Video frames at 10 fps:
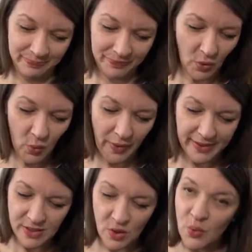
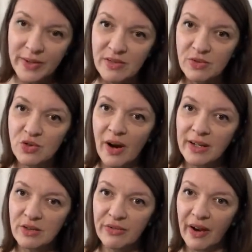Always
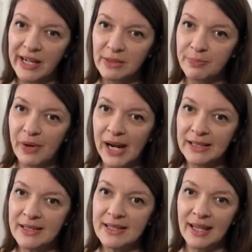trying to find
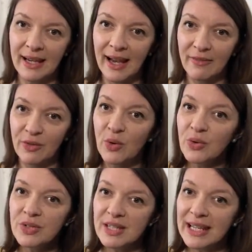brands that have
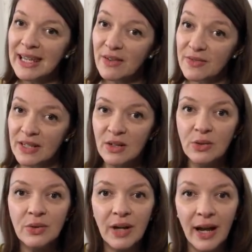long sleeves and
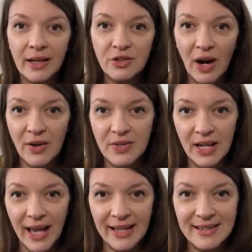long trouser
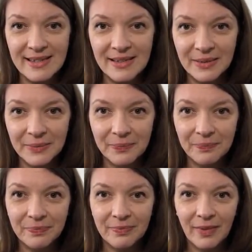legs.
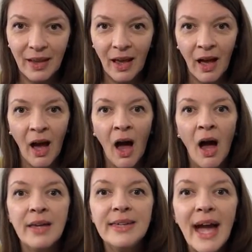
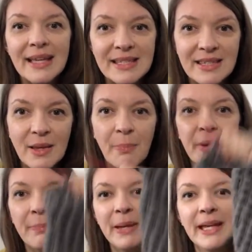Yes,
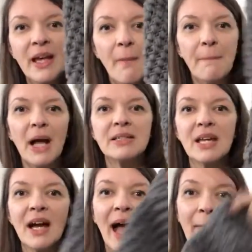but peanut
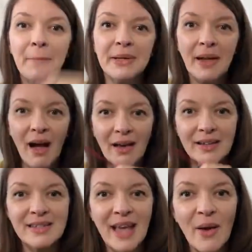butter and
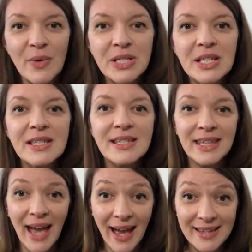banana
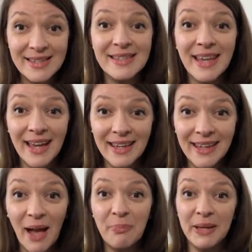sandwiches. Yes,
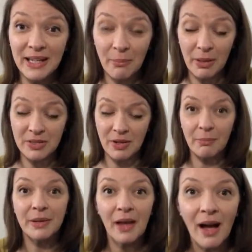yeah. Peanut
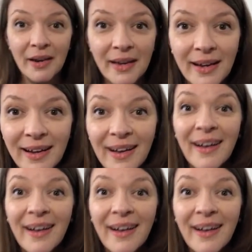butter and banana.